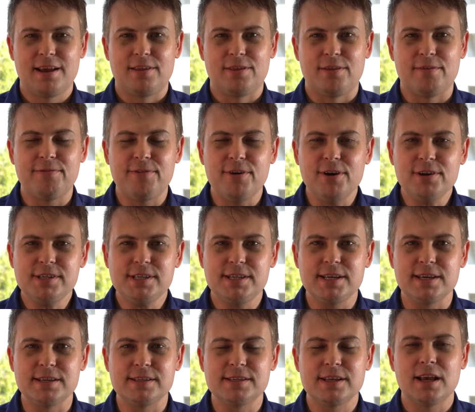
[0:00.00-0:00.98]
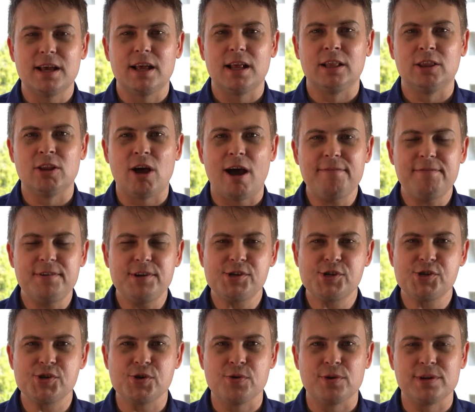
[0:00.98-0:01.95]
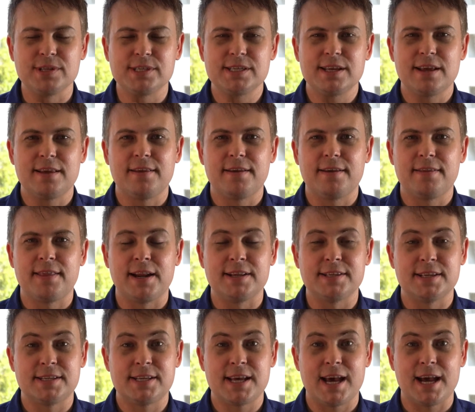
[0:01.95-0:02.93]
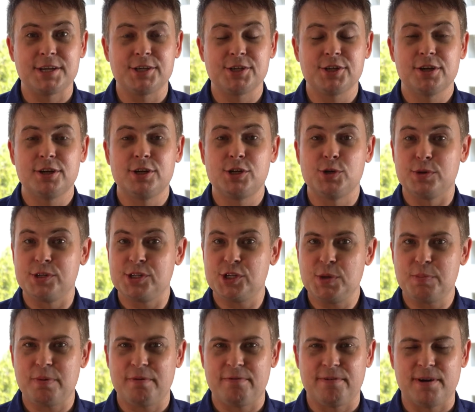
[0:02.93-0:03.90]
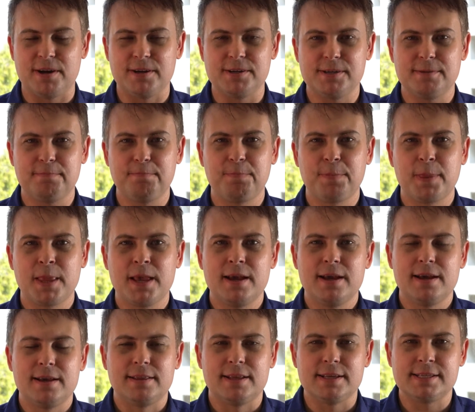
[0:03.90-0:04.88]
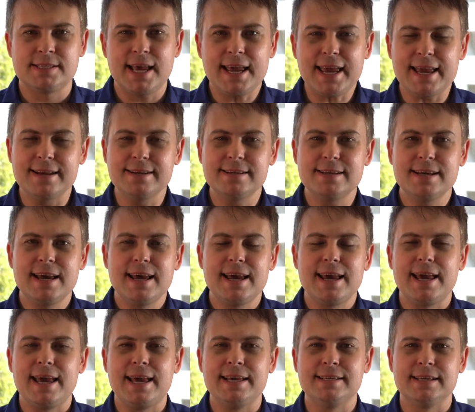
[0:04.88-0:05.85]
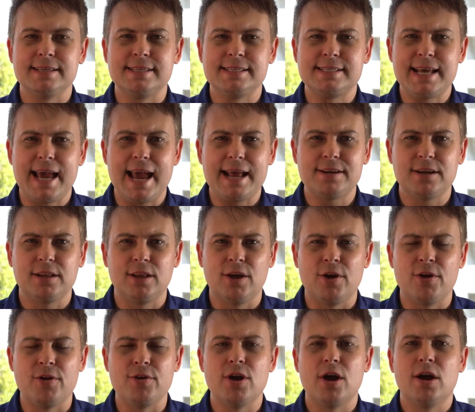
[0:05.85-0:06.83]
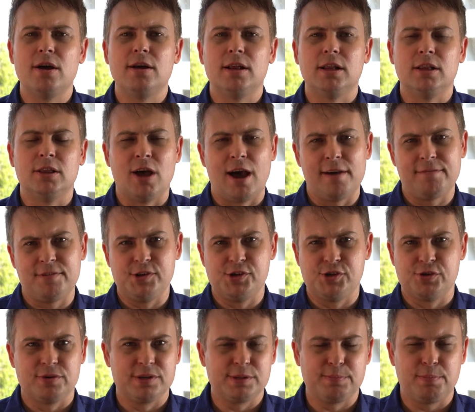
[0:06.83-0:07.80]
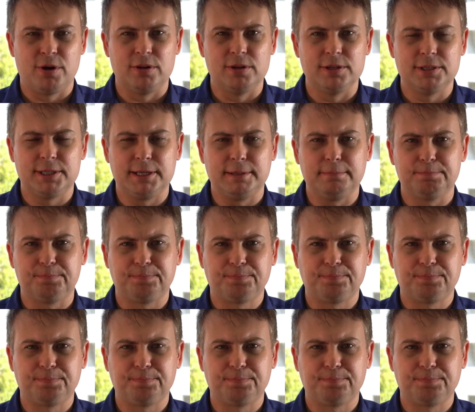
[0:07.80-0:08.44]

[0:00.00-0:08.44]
The first is life insurance that is attached to a super fund. The second is a standalone life insurance policy.